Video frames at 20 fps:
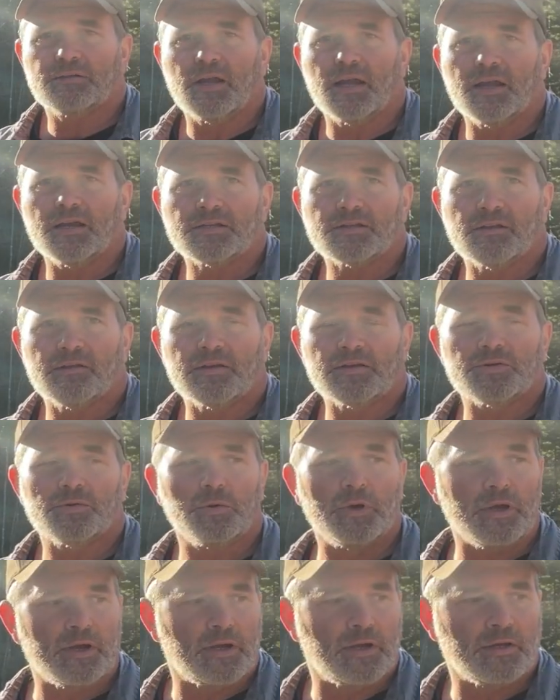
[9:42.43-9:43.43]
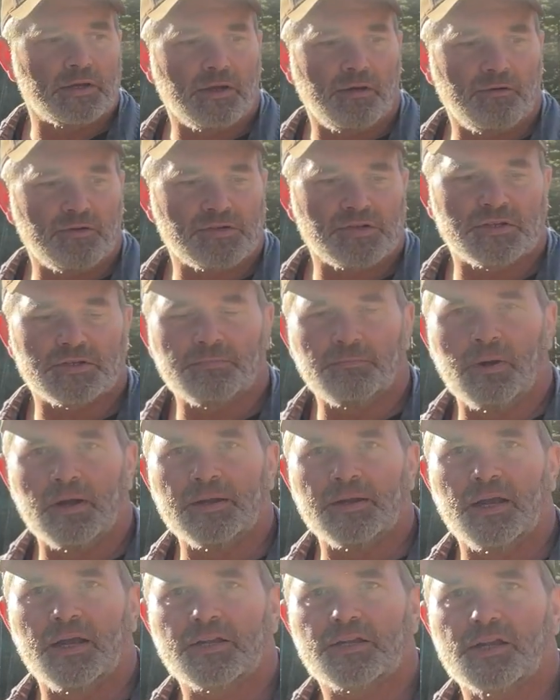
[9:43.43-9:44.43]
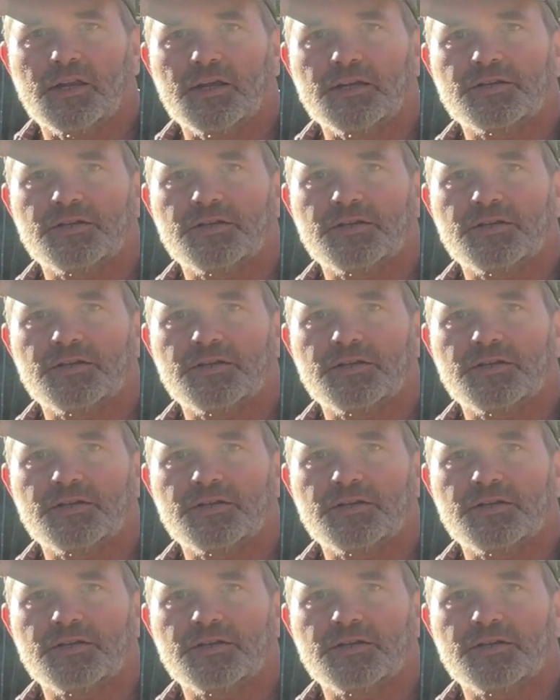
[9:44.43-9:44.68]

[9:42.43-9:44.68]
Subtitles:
days of this week. It was Monday, today's